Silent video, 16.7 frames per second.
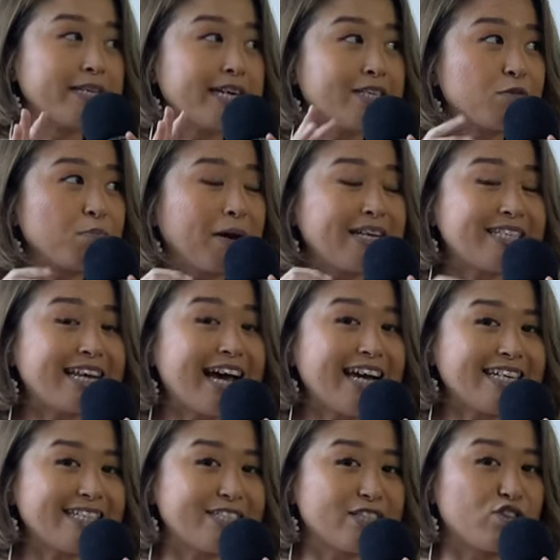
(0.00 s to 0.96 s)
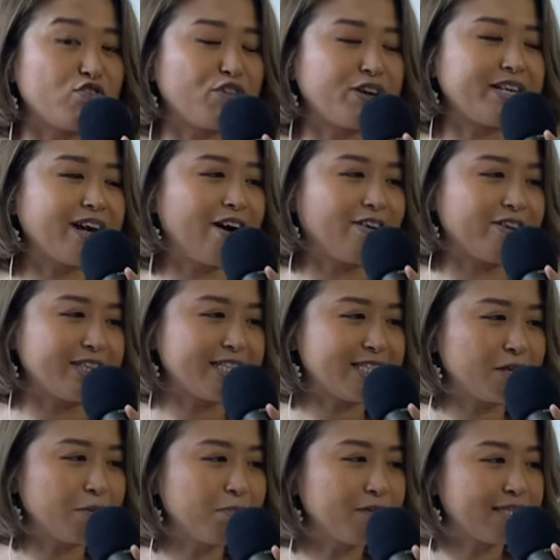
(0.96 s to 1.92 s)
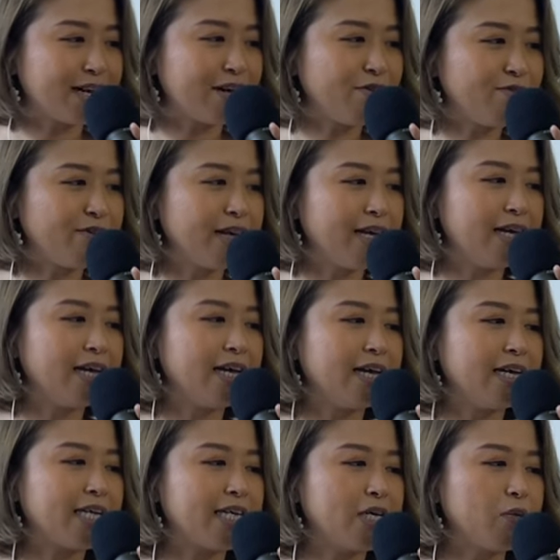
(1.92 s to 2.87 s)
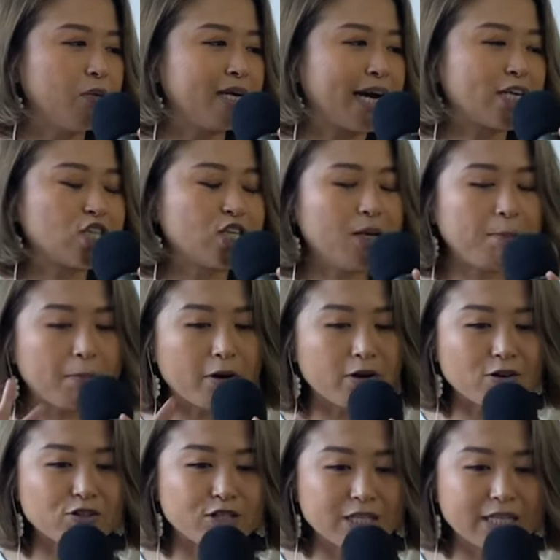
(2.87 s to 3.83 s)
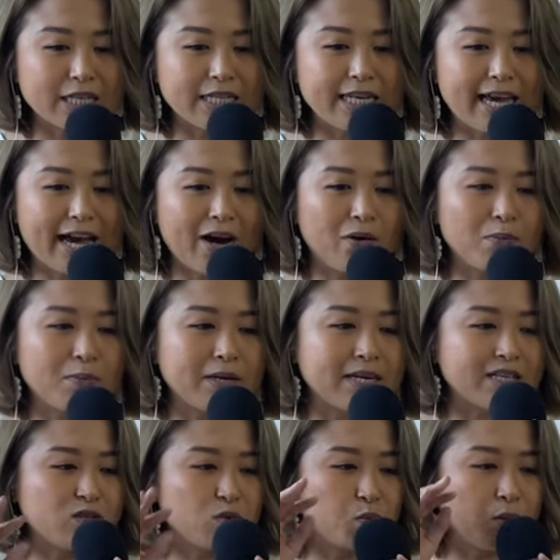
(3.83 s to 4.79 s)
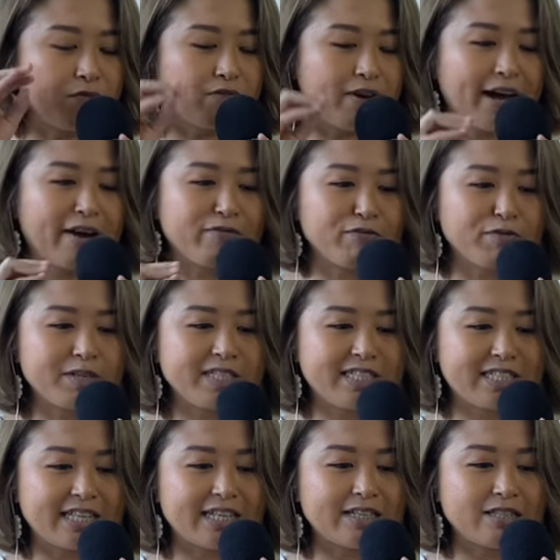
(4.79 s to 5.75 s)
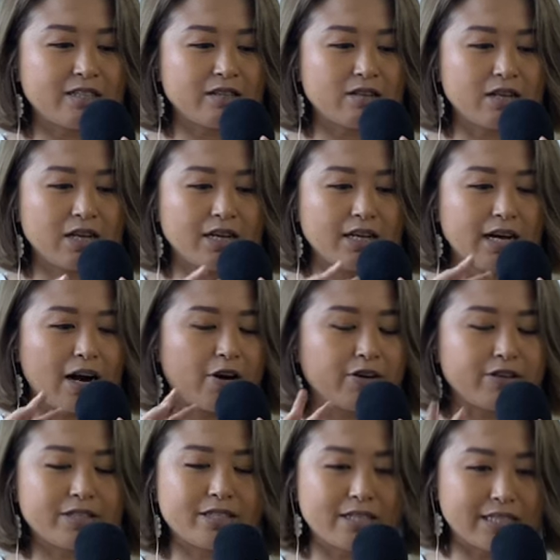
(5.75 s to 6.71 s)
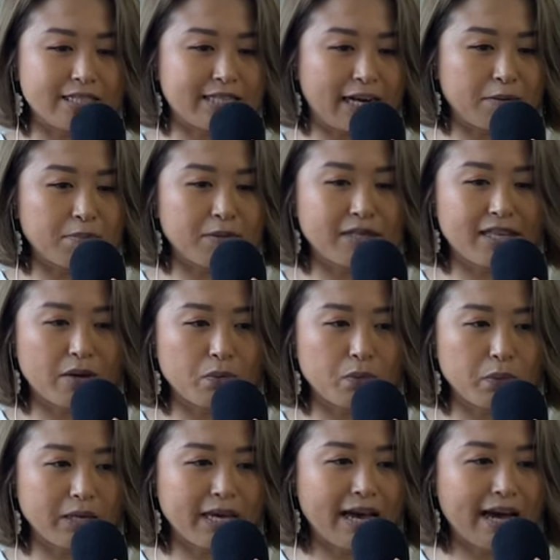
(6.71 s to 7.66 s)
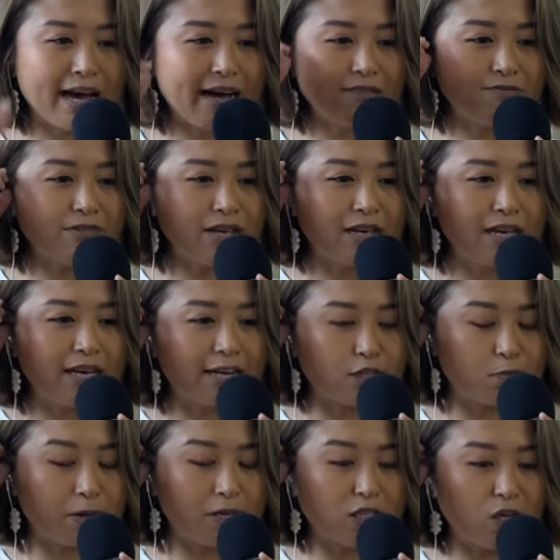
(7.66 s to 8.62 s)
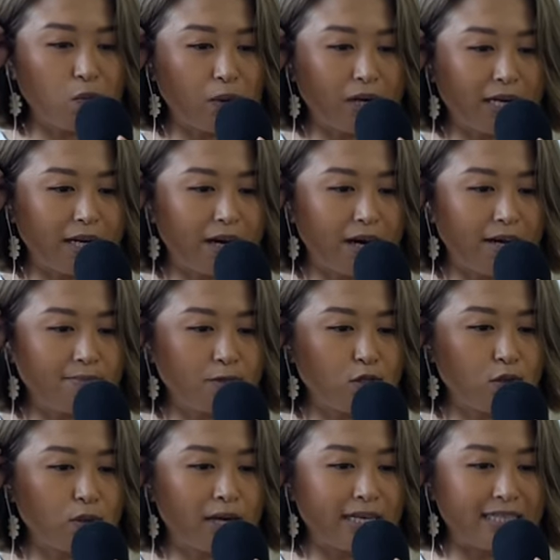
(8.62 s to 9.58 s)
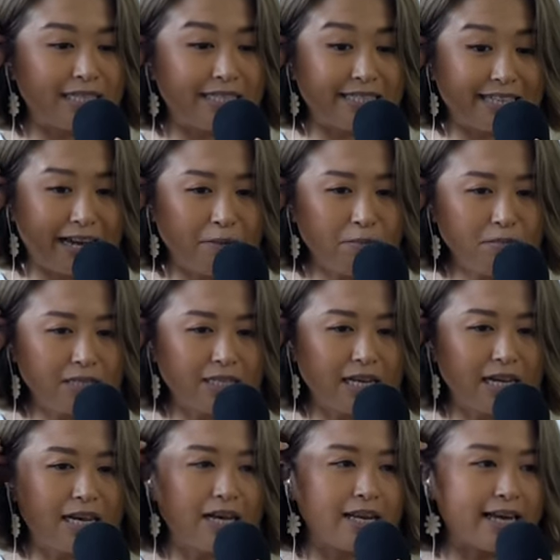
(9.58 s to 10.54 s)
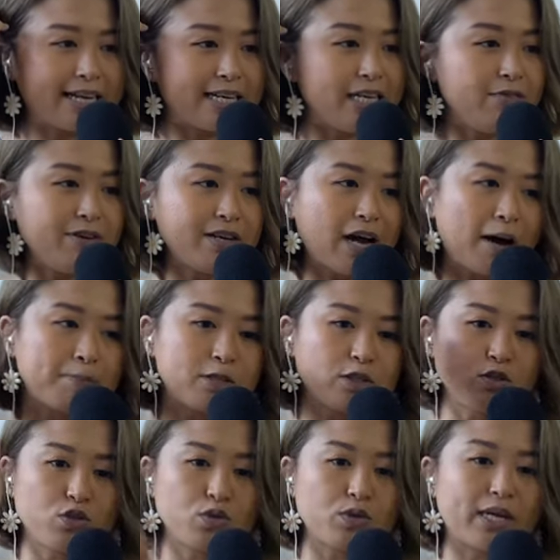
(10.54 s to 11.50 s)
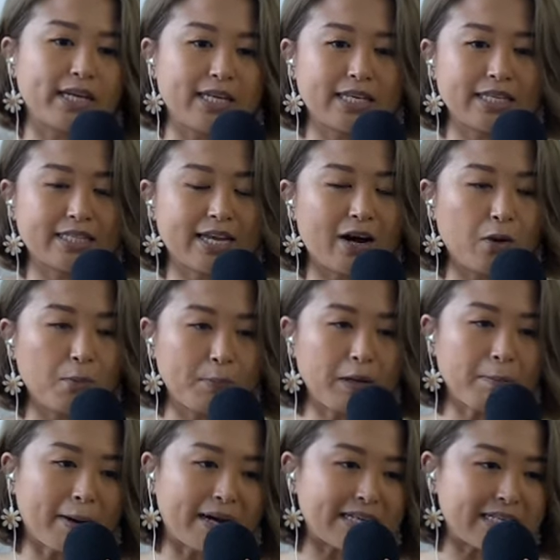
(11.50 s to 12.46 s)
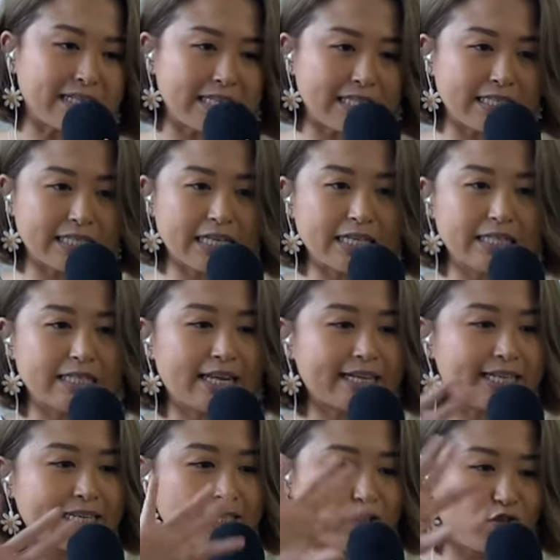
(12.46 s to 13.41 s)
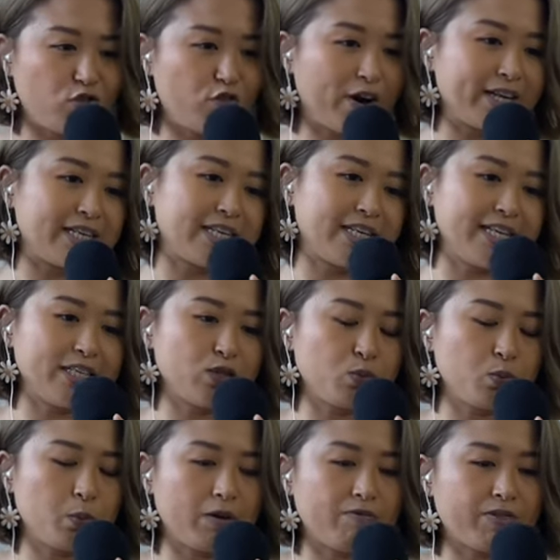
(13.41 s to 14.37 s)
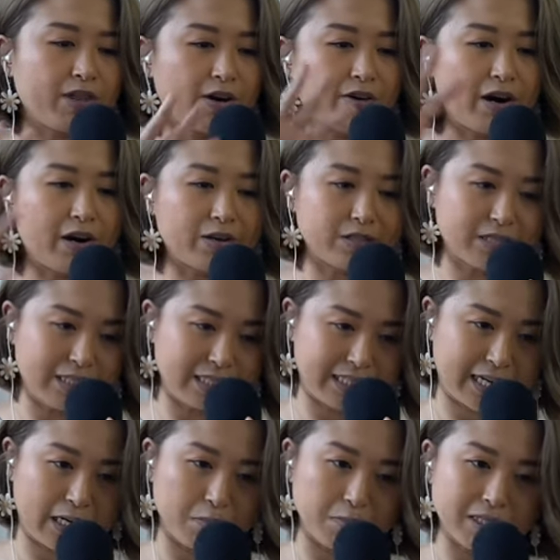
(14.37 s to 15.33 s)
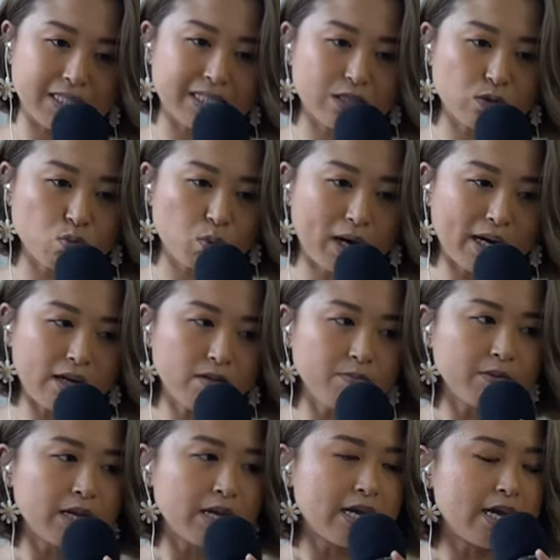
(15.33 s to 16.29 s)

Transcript: Because my dad is a great artist himself, he would actually personally help us with every single arts assignment that we have, especially when it comes to exams. Like even up till today, he's helping my nieces, like his grandkids, with their arts assignments as well.